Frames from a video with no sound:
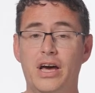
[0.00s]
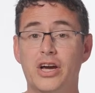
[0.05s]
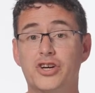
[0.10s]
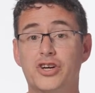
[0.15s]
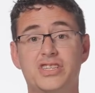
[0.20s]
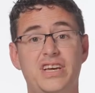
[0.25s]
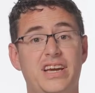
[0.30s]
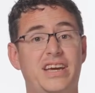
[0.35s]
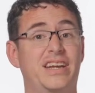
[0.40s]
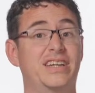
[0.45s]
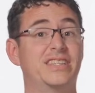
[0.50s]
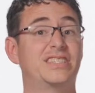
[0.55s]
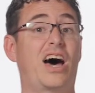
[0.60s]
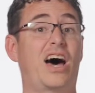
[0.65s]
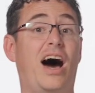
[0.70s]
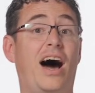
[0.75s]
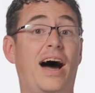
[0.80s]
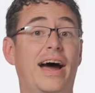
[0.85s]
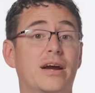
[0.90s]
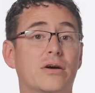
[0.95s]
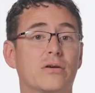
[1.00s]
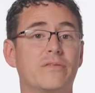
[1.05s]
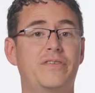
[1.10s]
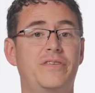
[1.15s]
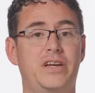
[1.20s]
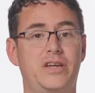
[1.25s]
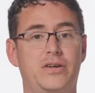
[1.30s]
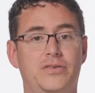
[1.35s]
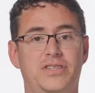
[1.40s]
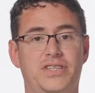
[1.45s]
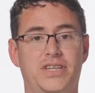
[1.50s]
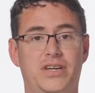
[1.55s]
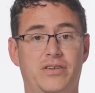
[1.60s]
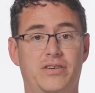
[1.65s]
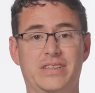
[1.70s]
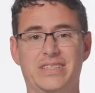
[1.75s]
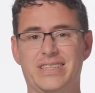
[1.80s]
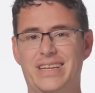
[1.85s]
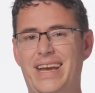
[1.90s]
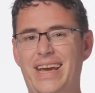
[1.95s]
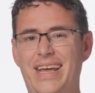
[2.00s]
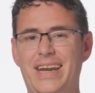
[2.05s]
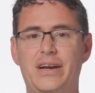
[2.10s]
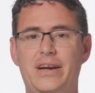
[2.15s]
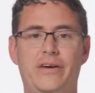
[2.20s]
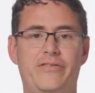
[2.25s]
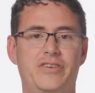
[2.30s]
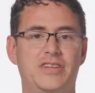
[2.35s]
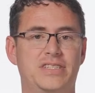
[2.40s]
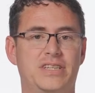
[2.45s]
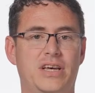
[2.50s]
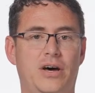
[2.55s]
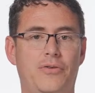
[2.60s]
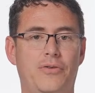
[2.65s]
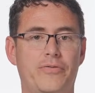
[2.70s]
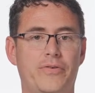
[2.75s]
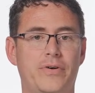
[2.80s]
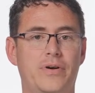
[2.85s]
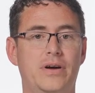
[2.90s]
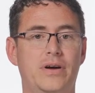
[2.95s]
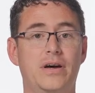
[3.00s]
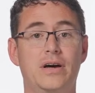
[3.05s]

could take an entire video series in and of itself.